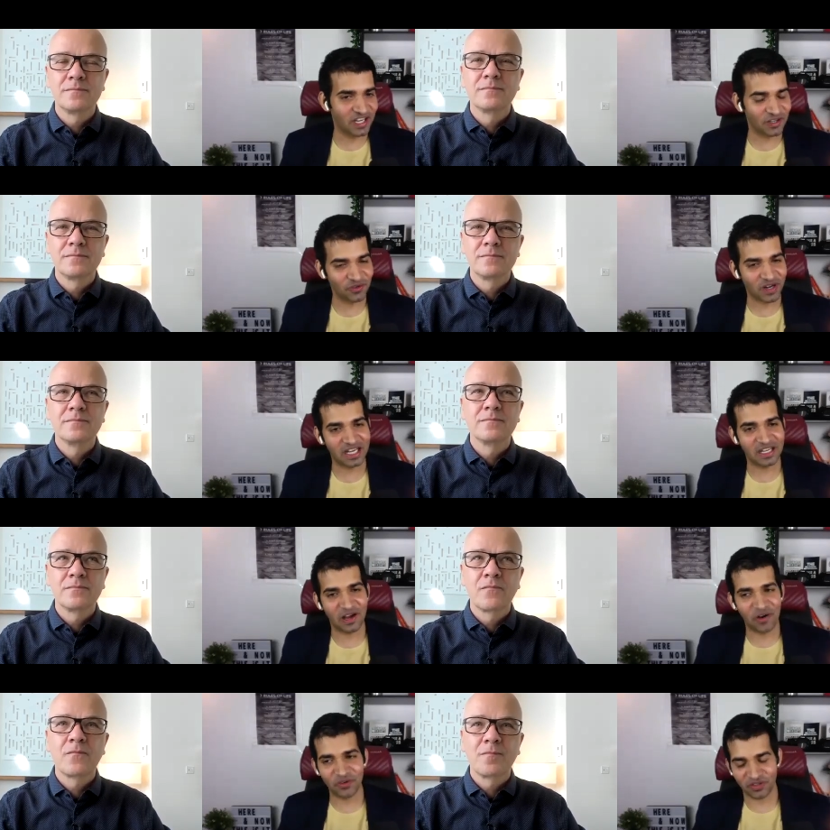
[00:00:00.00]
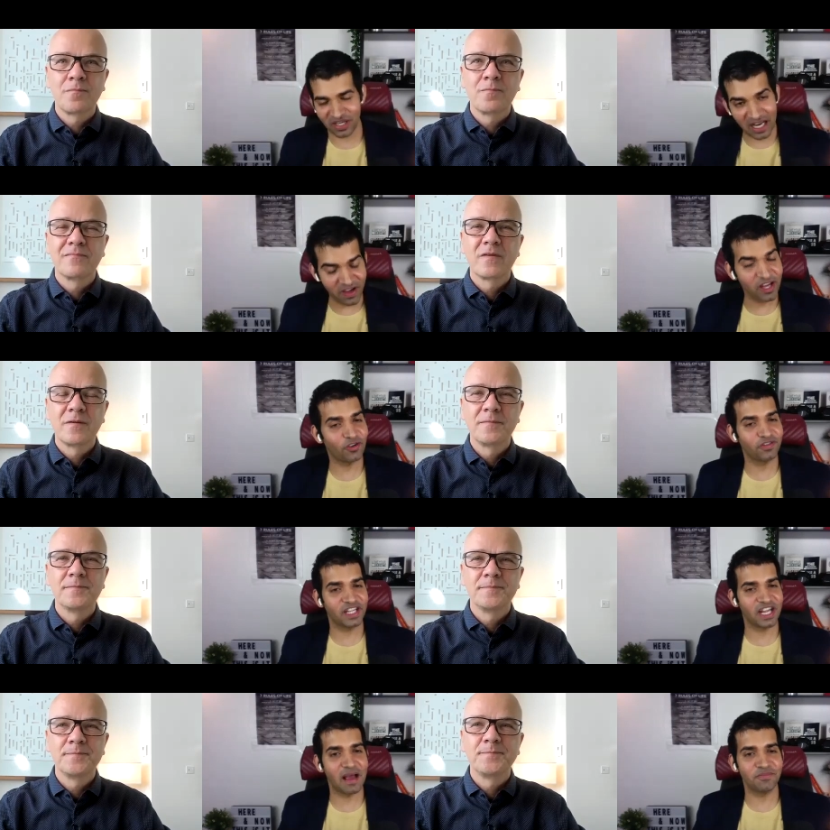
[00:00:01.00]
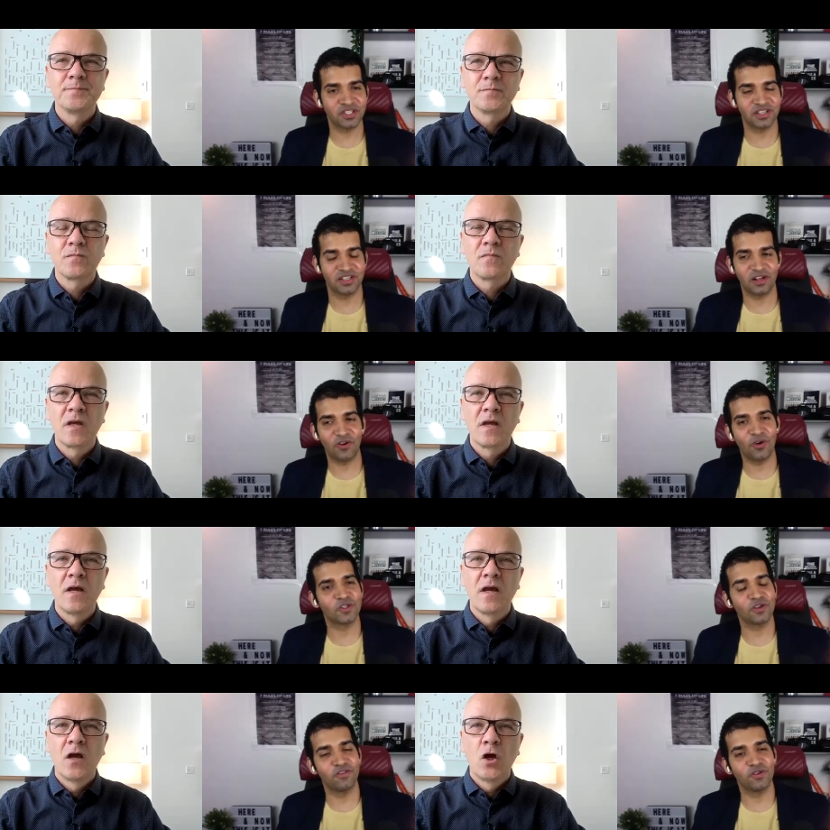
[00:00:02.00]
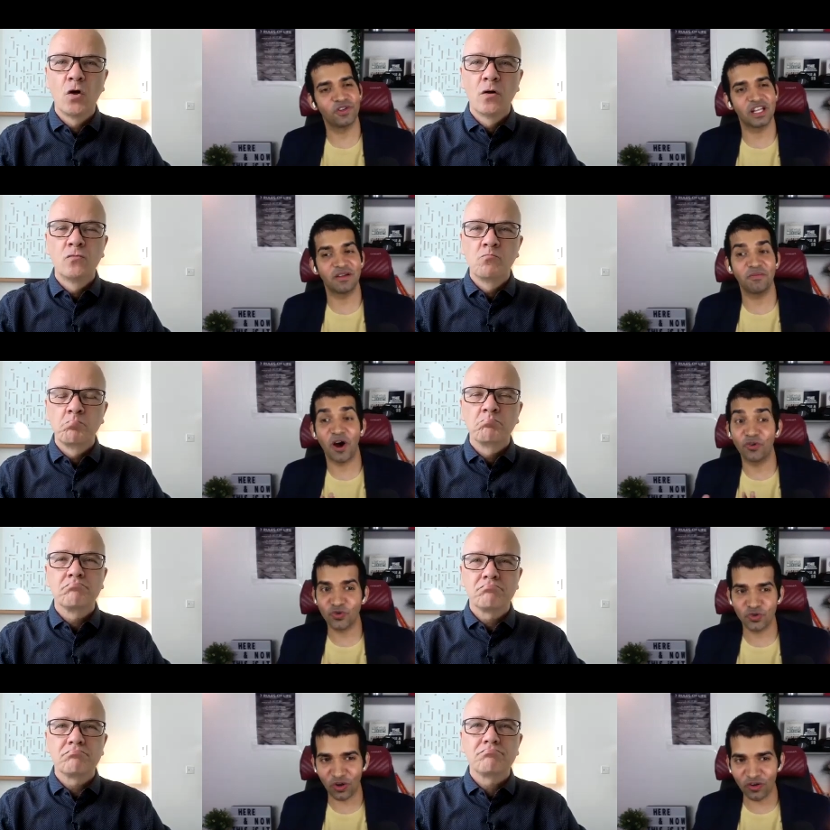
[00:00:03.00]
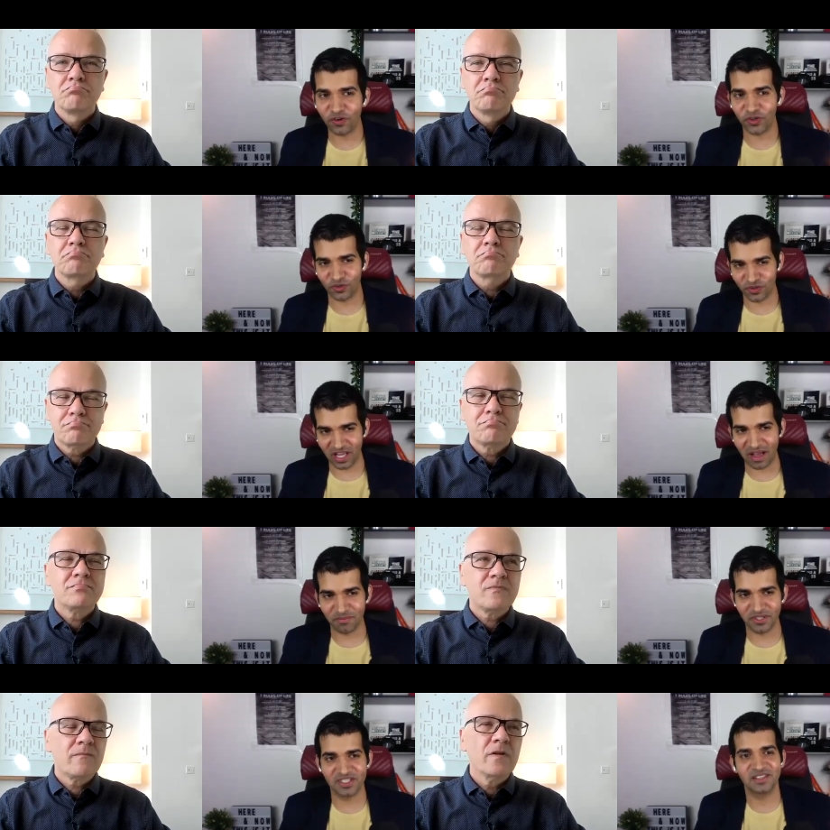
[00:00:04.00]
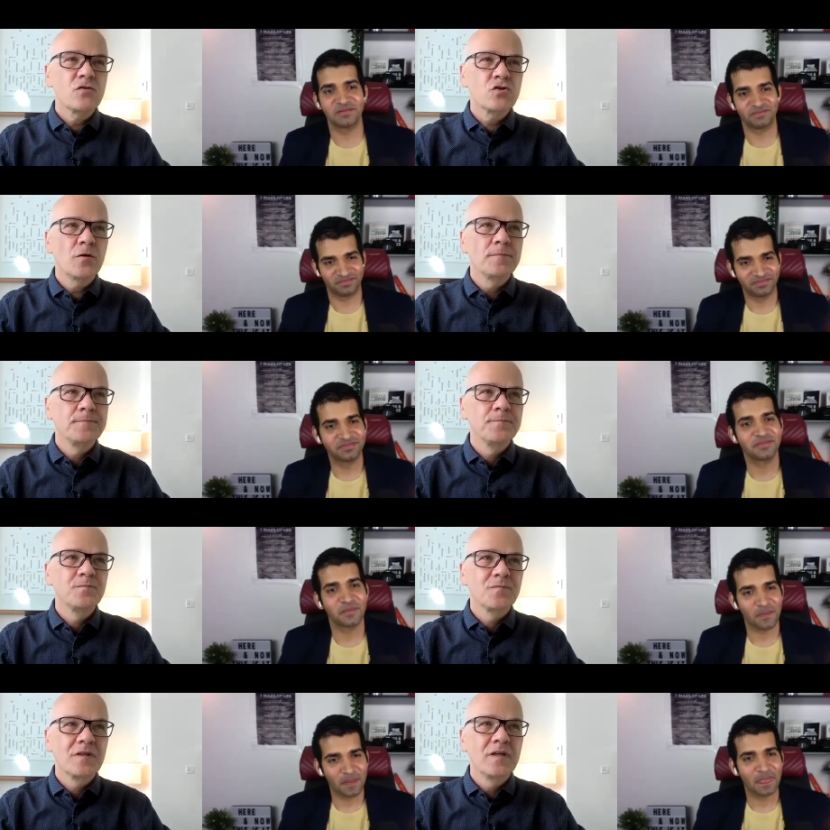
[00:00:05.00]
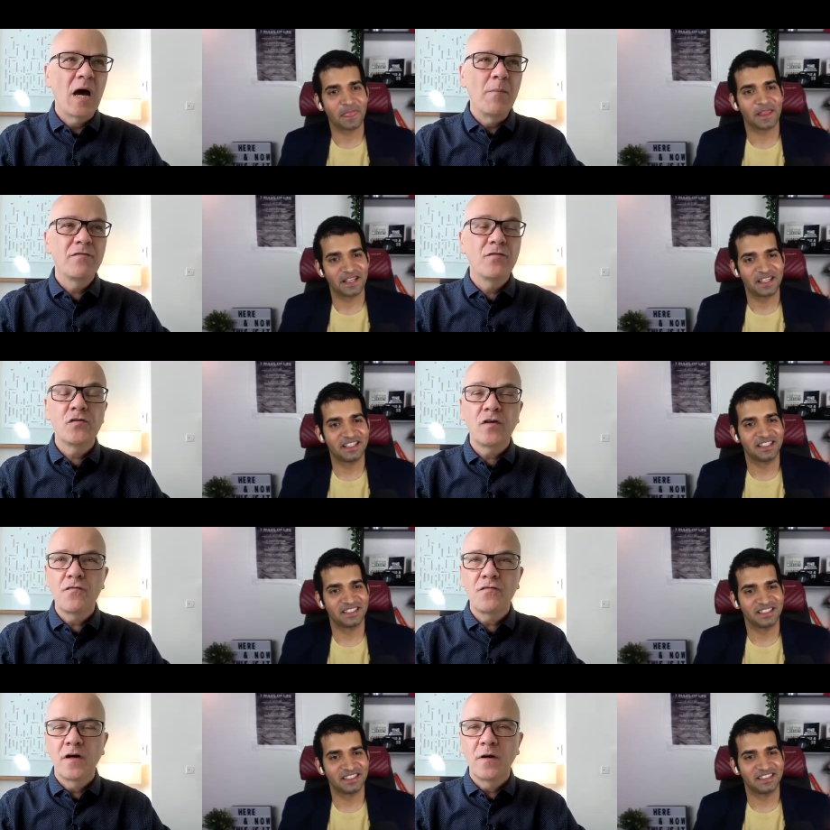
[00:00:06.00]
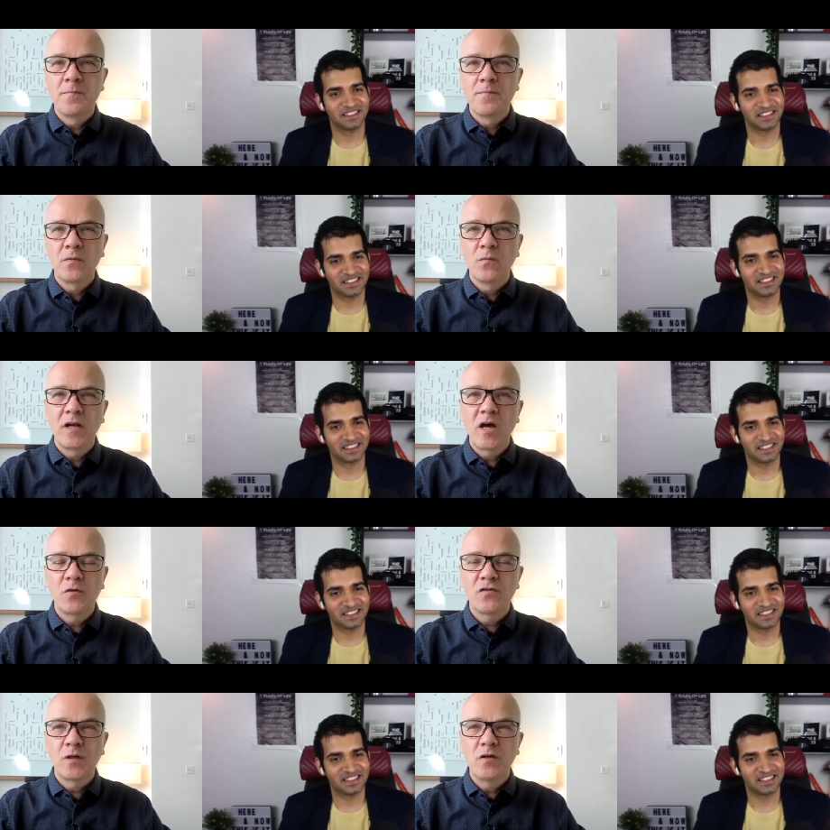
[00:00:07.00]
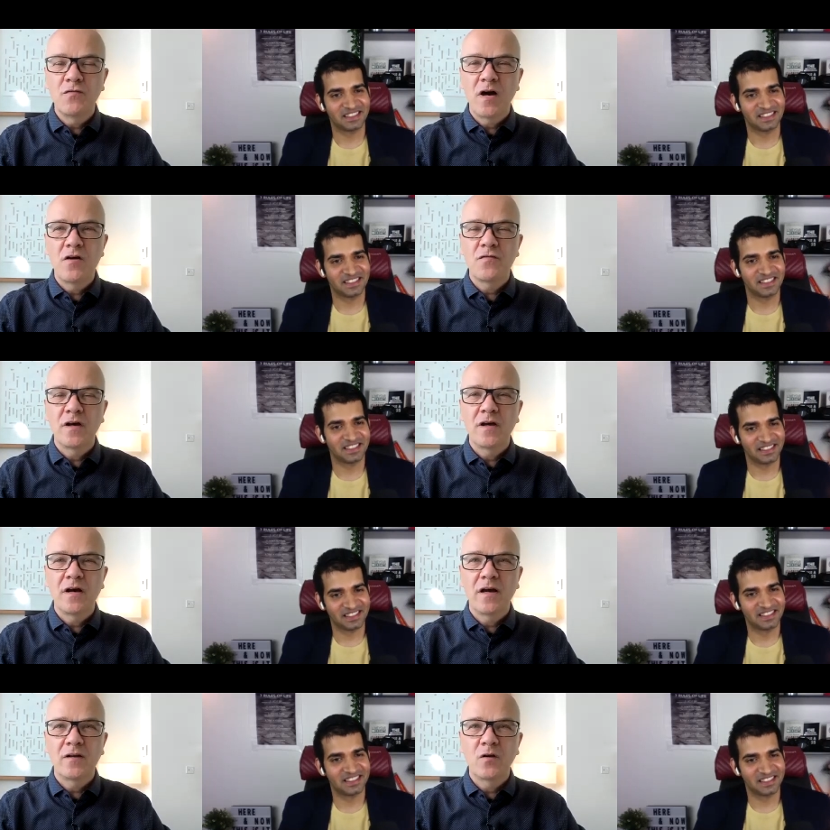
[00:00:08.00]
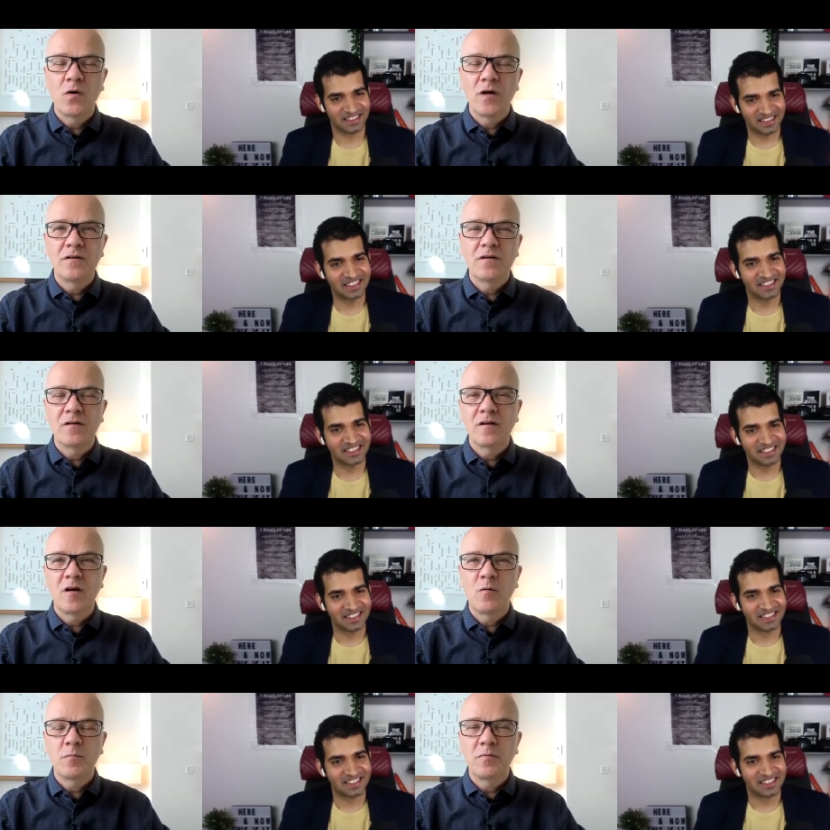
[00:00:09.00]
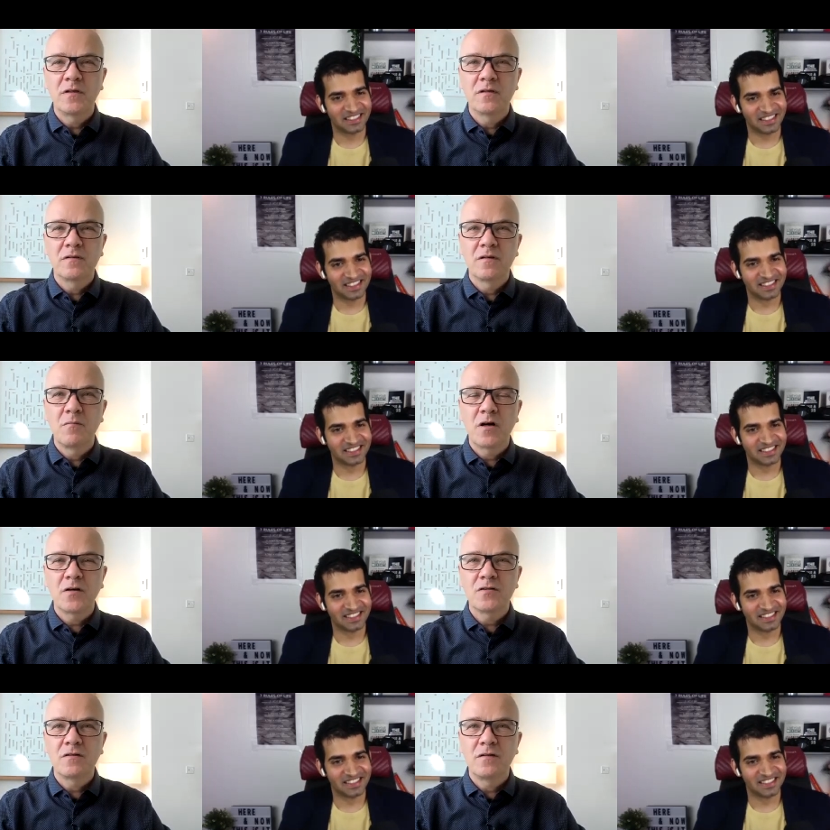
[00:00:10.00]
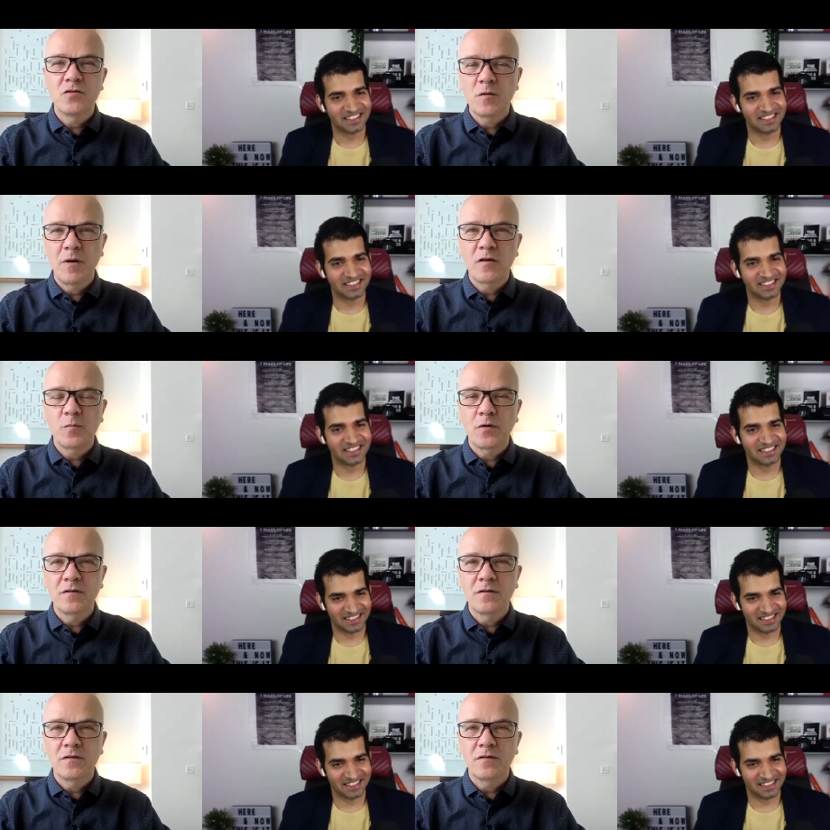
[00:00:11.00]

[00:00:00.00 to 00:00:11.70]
Speaker 1: year old looking at you right now? Aware of the gaps. Now, also, if you could tell him how to solve for those sure. gaps.
Speaker 2: Yeah, I mean, first off, um, when I was 25, I, I, had no idea that I would be a marketing leadership expert.